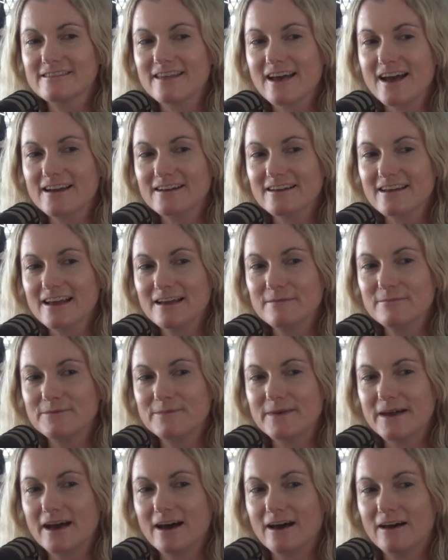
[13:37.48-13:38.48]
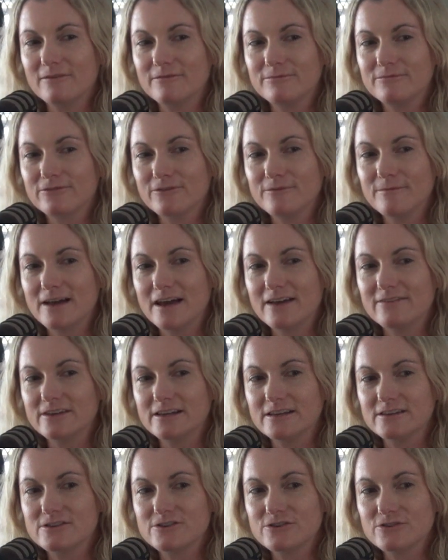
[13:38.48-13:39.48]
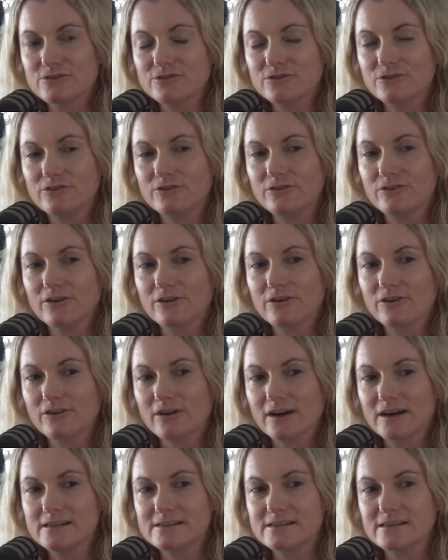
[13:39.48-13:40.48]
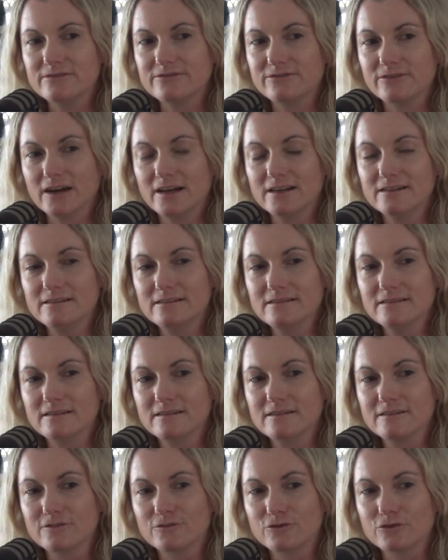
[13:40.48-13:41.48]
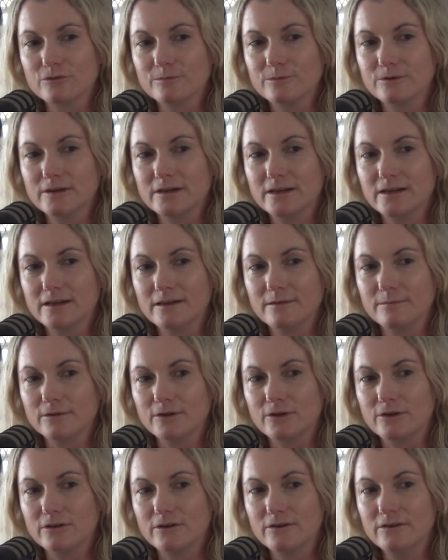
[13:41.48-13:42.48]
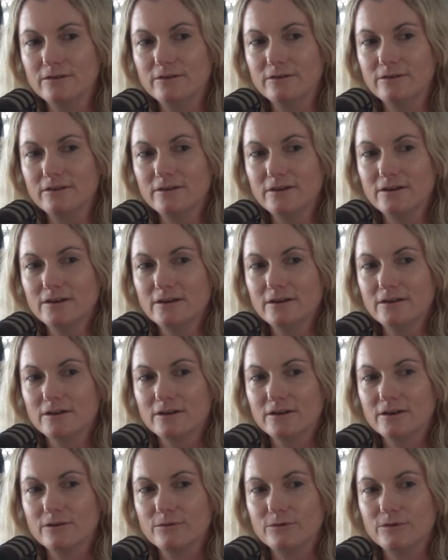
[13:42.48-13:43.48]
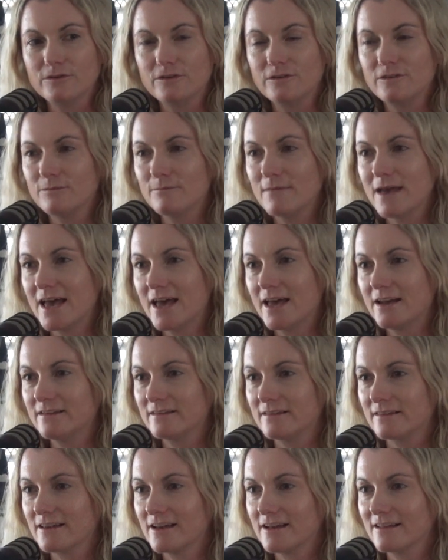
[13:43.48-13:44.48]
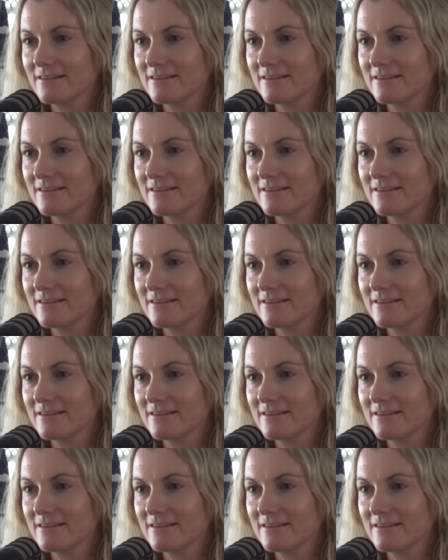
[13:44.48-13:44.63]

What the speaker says: that came about from having 2 crazy friends, a strawberry blonde who was as mad as a cut